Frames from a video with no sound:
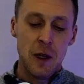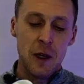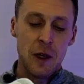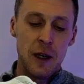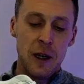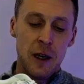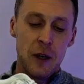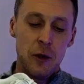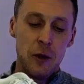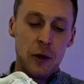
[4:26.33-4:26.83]

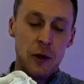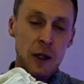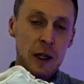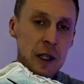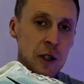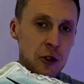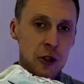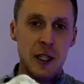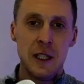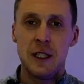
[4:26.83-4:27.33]
Now,
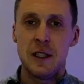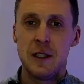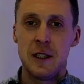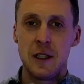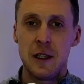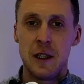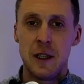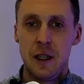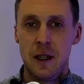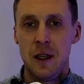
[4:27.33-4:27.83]

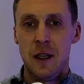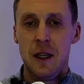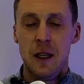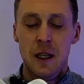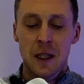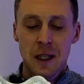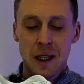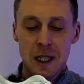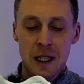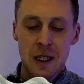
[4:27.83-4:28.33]
interestingly,
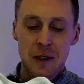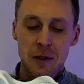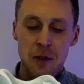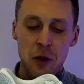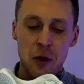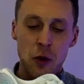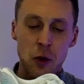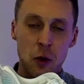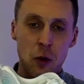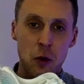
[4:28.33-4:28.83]

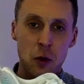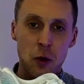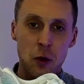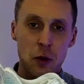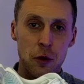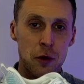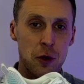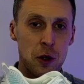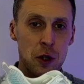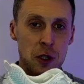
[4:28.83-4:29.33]
even though
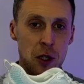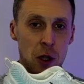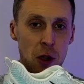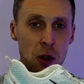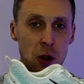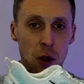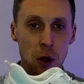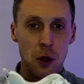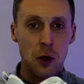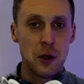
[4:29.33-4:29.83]
there's a
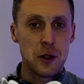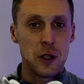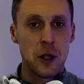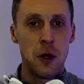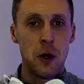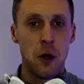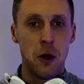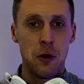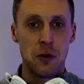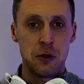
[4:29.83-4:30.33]
lot
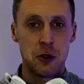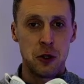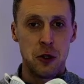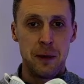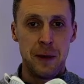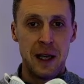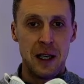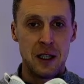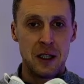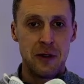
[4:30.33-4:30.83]
of
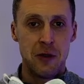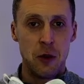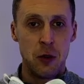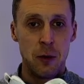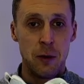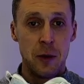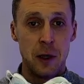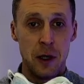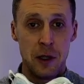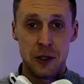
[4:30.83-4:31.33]
ZoomX
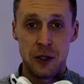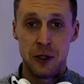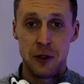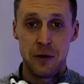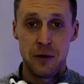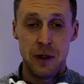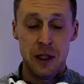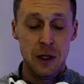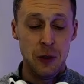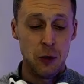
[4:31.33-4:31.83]
foam under your
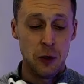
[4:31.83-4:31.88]
feet,